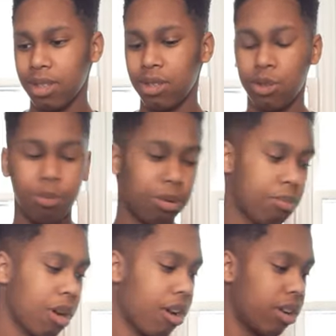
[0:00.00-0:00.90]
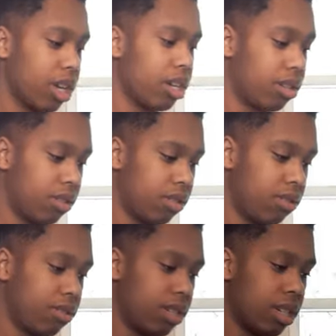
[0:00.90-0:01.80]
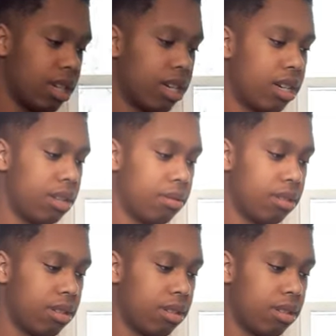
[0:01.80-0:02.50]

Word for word: Super Mario, uh,